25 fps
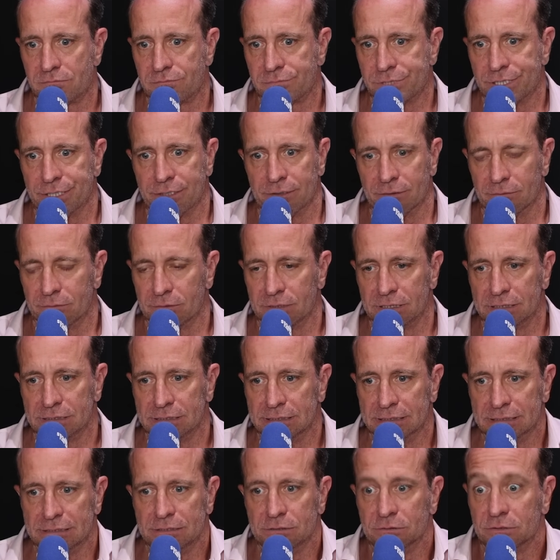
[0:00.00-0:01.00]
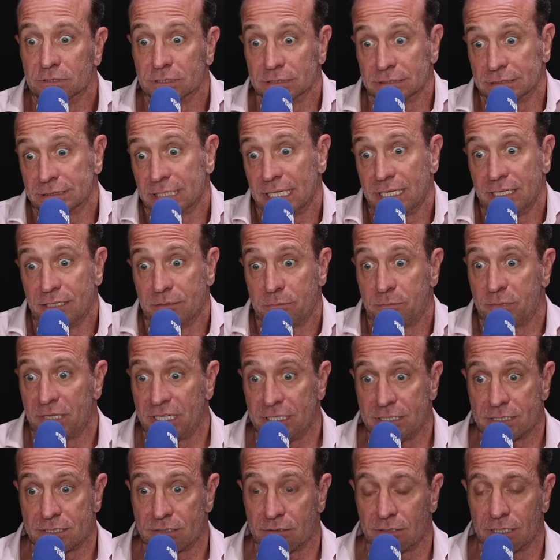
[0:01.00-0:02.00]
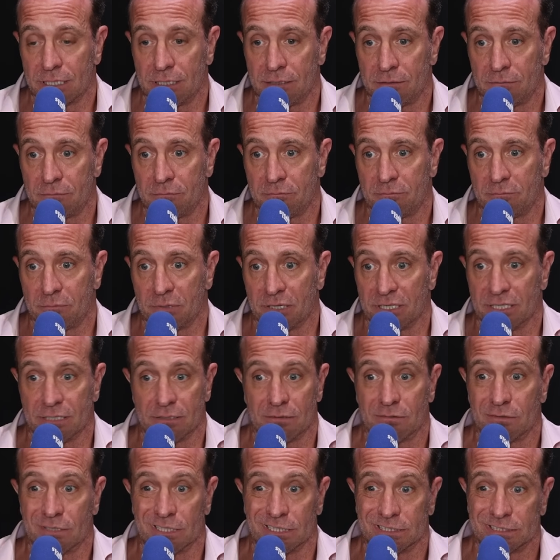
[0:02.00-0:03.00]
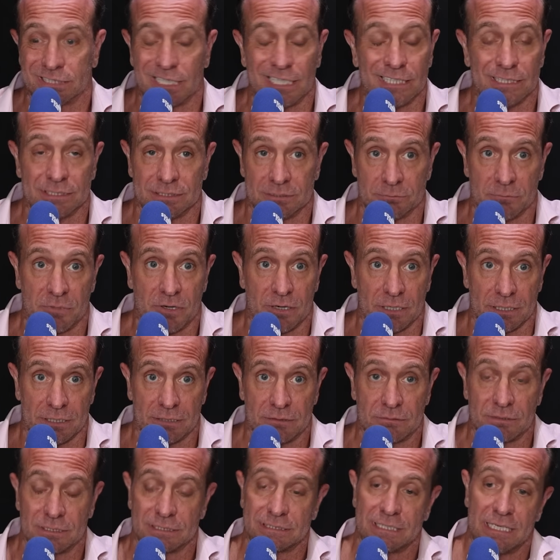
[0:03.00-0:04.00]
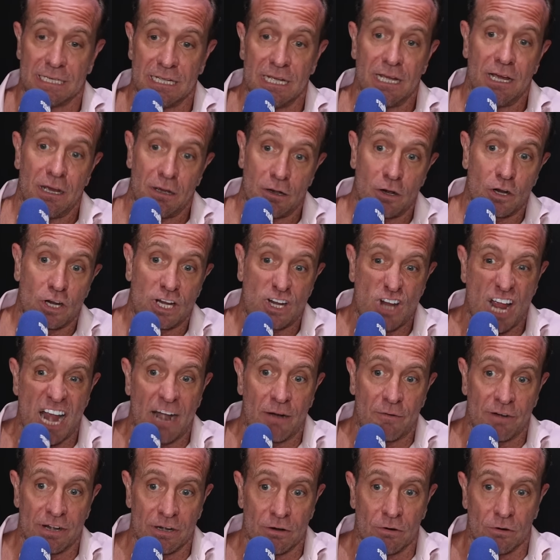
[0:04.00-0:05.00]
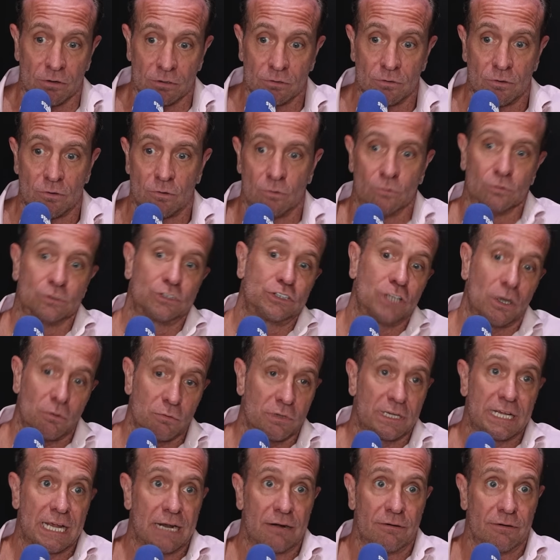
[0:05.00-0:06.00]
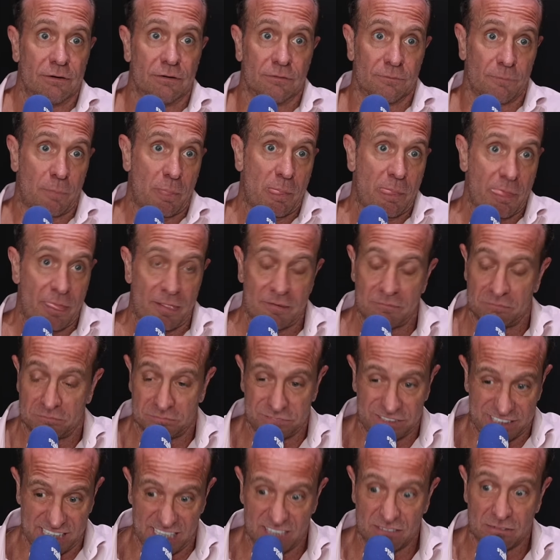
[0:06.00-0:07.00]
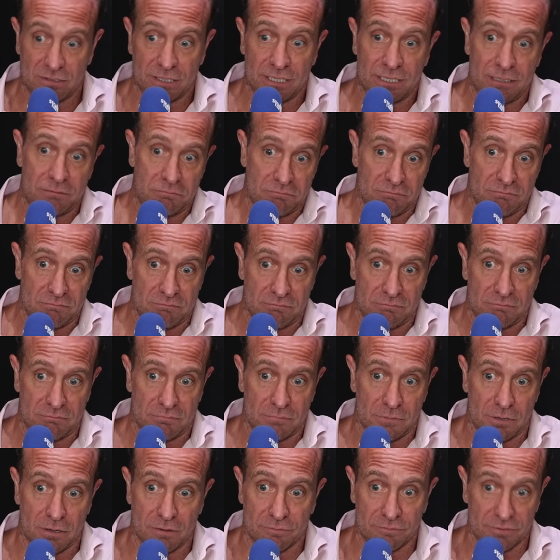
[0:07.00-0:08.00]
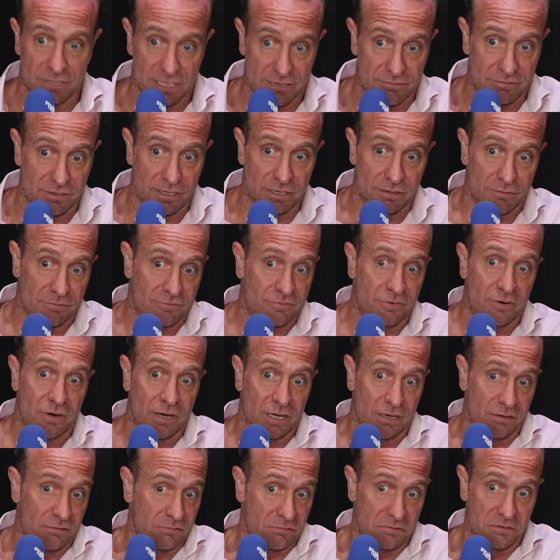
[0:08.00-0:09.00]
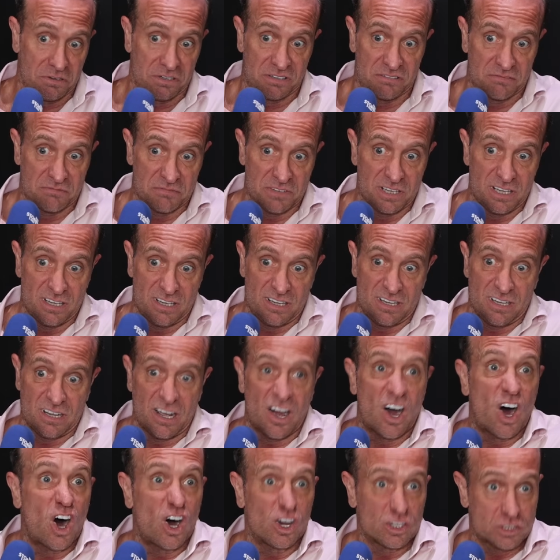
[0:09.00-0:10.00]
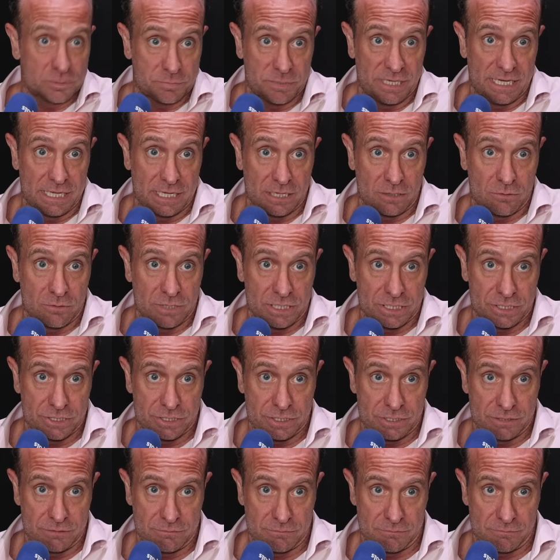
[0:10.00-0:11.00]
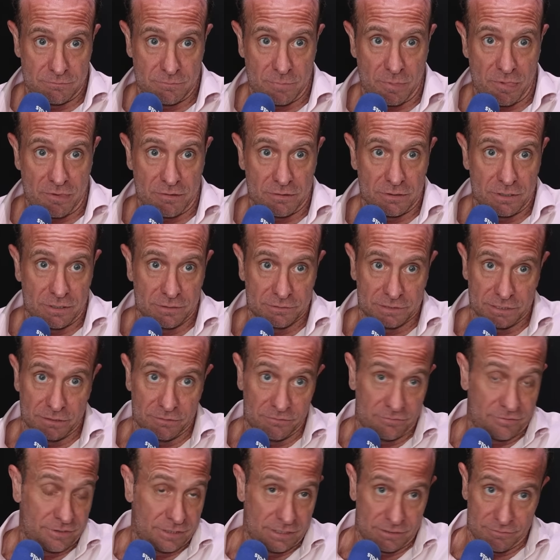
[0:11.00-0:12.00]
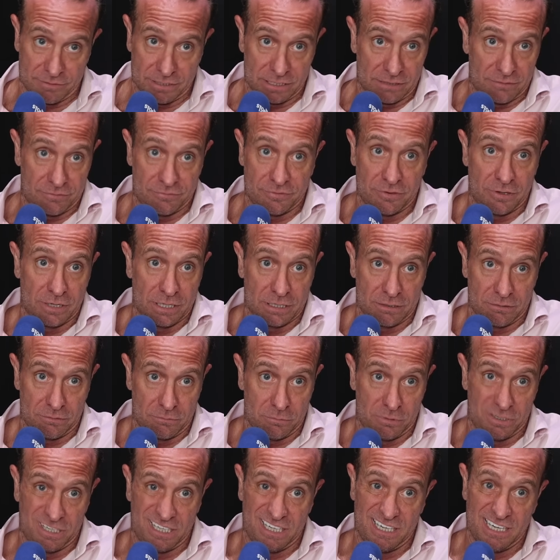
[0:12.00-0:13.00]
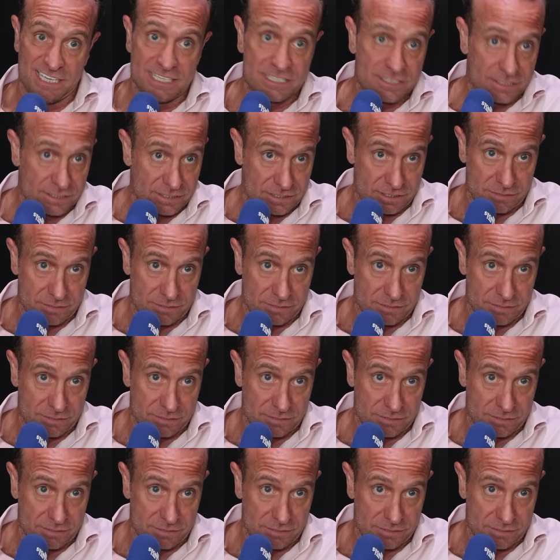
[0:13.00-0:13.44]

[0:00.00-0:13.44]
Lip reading: know, you can say your piece on it, but you're not going to change his mind. You're going to say, carry on or don't carry on. Generally, I've never had a fighter who would ask me that question. I don't think I've had a fighter who would listen